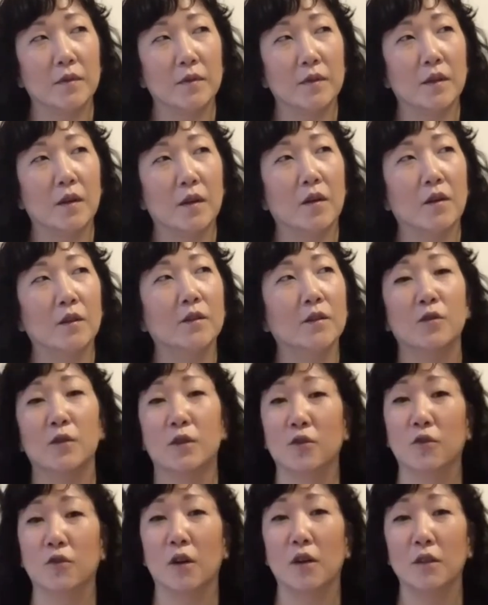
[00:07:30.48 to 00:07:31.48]
Also
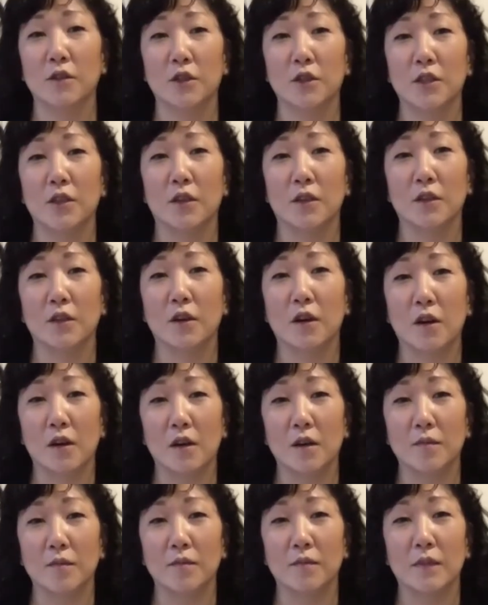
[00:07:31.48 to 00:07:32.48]

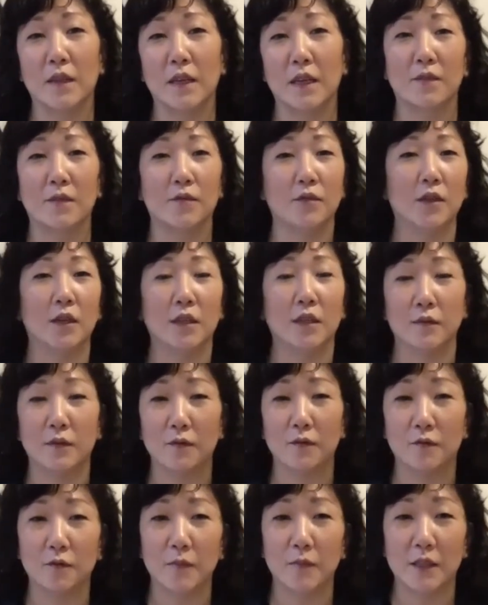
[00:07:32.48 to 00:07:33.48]
astrology.com, they have a ton of
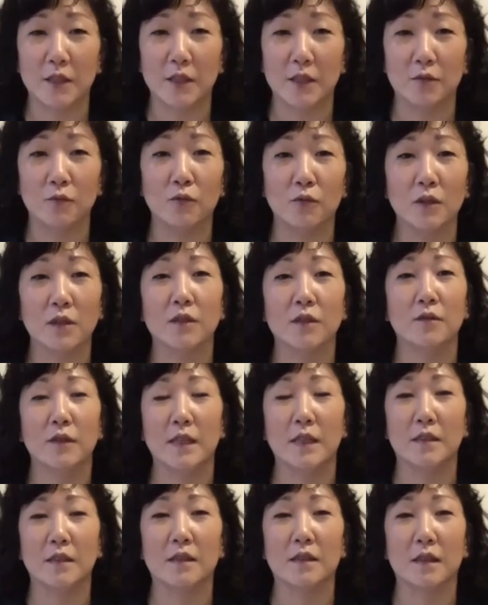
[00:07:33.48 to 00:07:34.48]
information. Rick
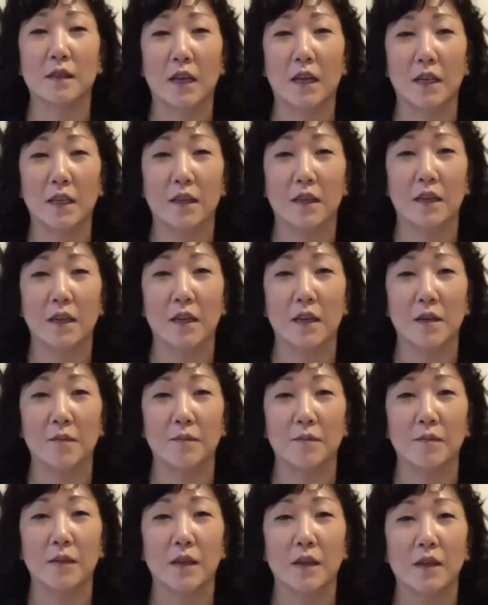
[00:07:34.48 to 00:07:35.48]
Levine's site,
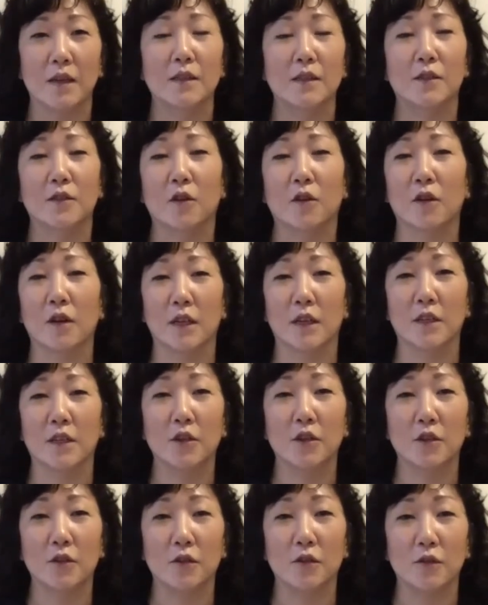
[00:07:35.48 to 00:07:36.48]
Star
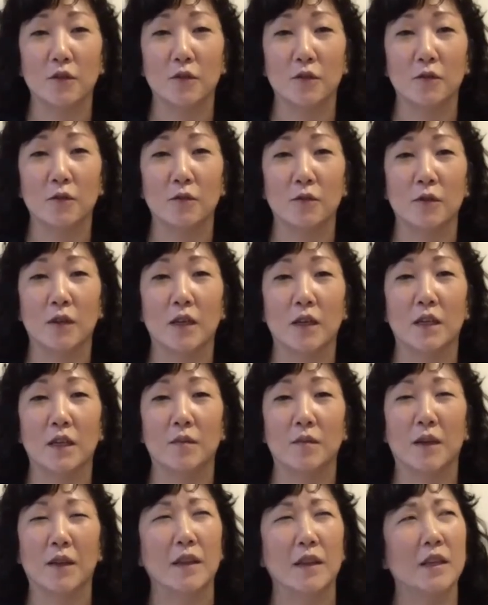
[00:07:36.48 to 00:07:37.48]
IQ,
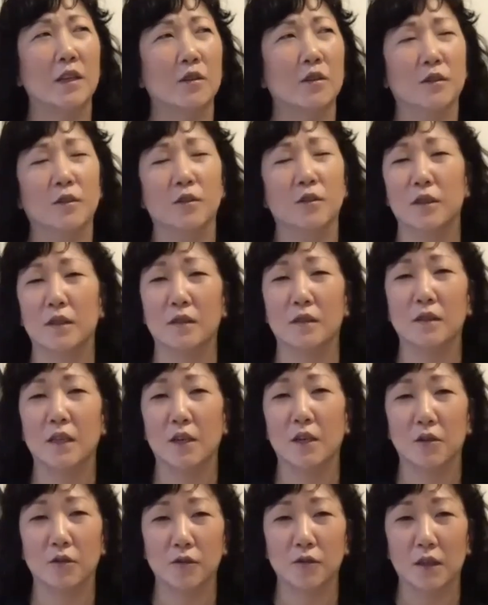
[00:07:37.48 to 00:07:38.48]
I think he also does
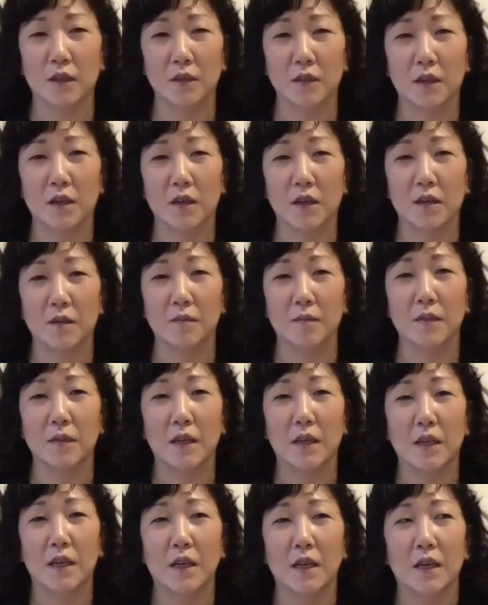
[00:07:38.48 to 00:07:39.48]
tarot.com.
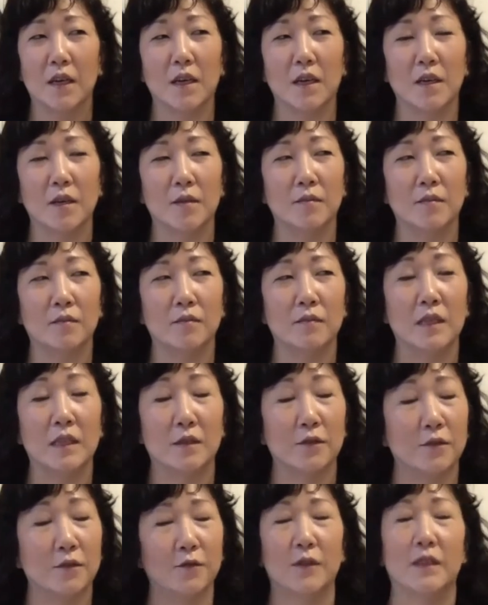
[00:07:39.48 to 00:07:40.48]

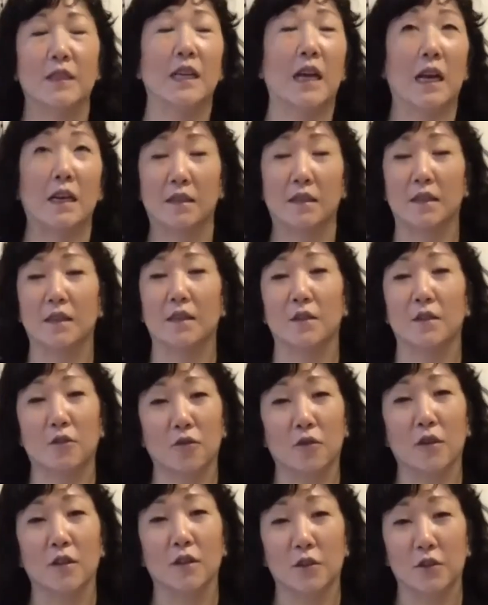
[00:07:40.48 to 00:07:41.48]
He's a fantastic
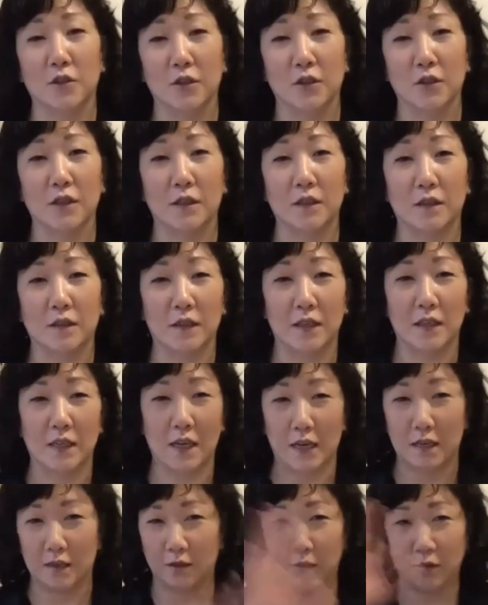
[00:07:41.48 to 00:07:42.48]
astrologer, and he
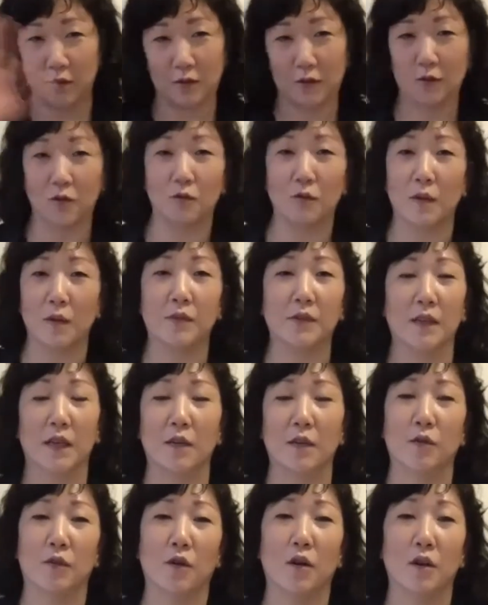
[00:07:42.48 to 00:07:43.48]
has also a website
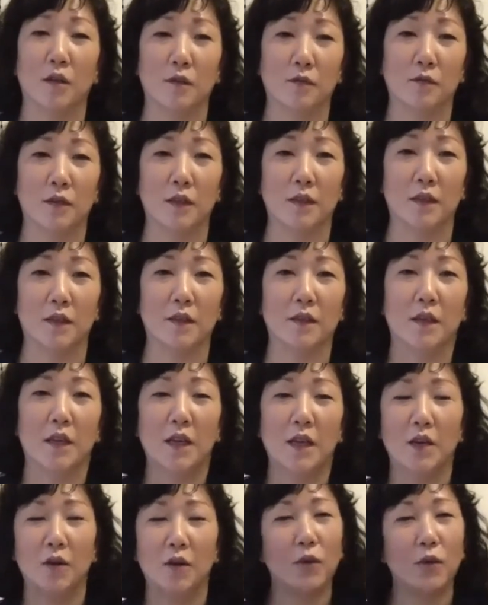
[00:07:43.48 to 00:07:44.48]
with all of the
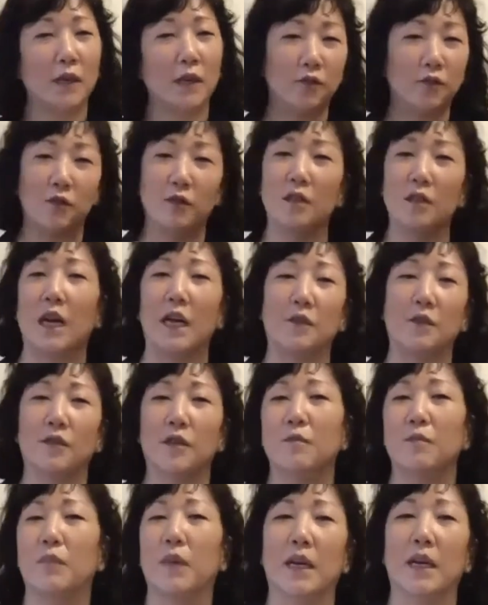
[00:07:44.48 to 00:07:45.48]
ways you can kind of
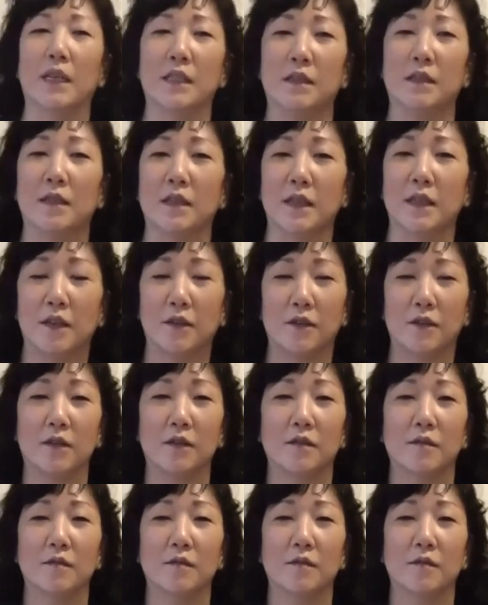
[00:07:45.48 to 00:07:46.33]
combine it together.